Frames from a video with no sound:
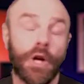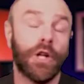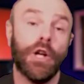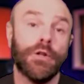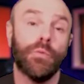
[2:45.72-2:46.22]

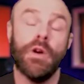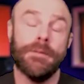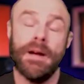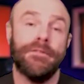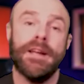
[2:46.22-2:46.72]
Dark Hollow is one
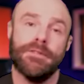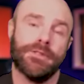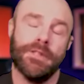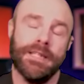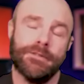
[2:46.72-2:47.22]
of my favorite
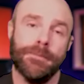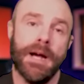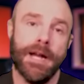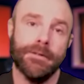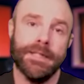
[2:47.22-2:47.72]
strains from
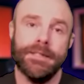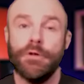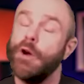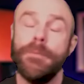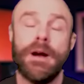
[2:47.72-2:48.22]
Irie.
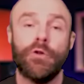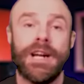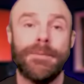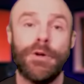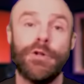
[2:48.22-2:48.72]
You know about
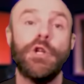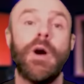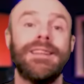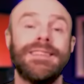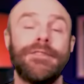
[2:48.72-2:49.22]
GRAMBO, you
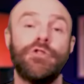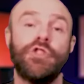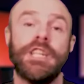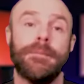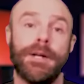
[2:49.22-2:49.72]
know I love
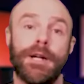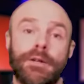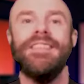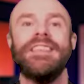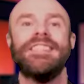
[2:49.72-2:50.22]
GMO,
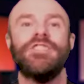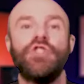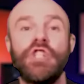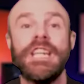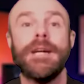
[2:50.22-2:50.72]
and this is
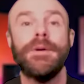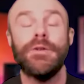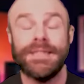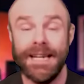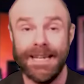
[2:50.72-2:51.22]

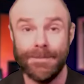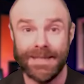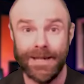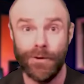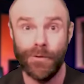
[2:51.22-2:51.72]
GMO
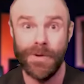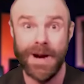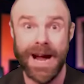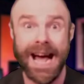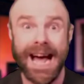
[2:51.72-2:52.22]
times a
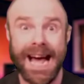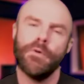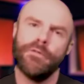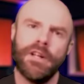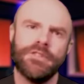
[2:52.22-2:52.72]
rise. The
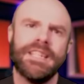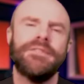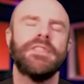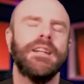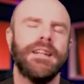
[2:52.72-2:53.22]
morphology
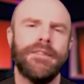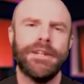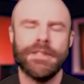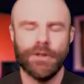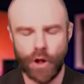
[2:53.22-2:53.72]
gives a
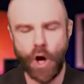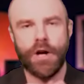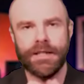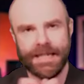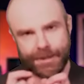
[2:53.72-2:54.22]
very
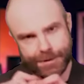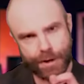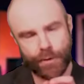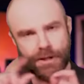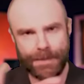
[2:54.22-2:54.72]
long
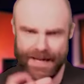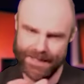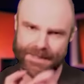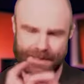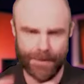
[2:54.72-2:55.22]
internode
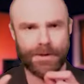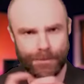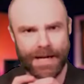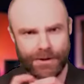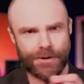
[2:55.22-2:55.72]
space. Some of the
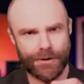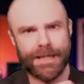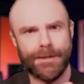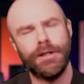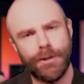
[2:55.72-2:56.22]
branches
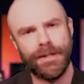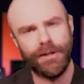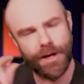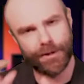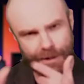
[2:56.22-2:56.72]
look a little bit
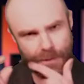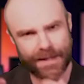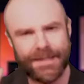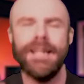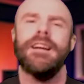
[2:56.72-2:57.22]
longer, so you
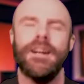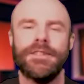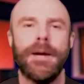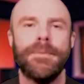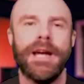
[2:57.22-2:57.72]
want to stay on
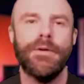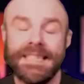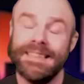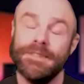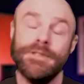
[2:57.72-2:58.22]
top of that.
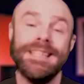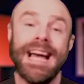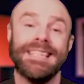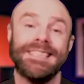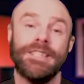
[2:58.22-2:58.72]
It's got those
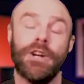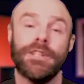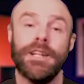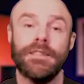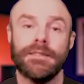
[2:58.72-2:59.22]
nice
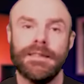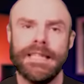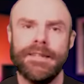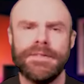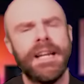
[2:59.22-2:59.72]
dark colored
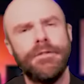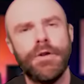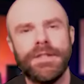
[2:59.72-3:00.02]
leaves, and I've